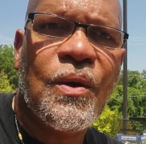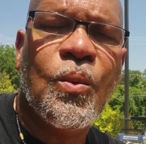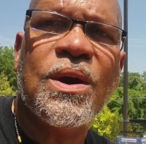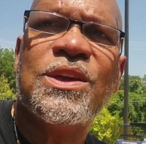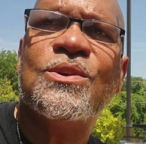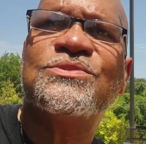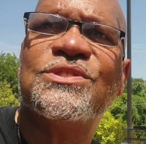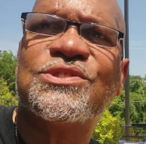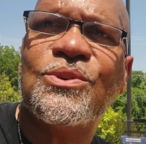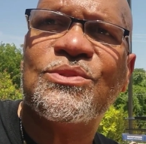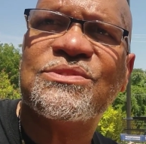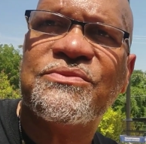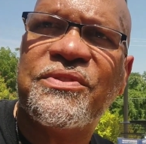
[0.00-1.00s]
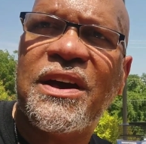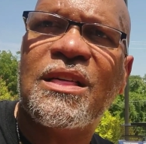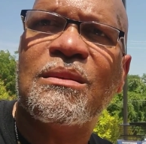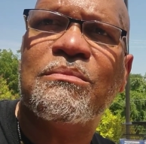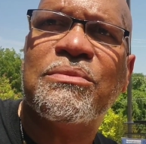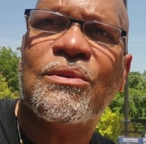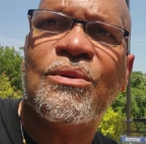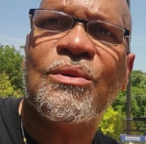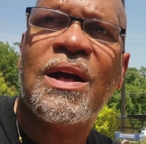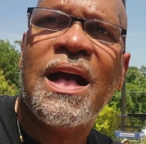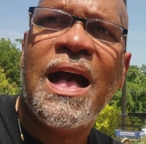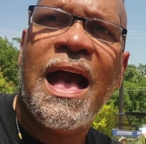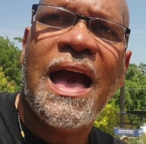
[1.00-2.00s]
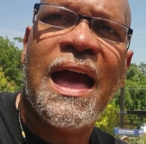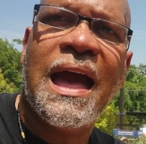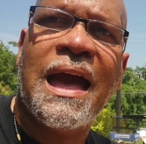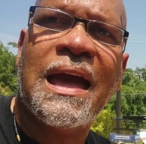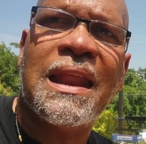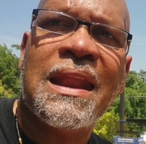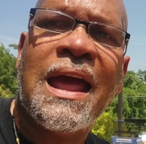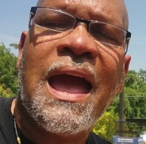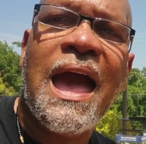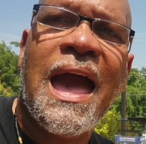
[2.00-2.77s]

we use the tools available, and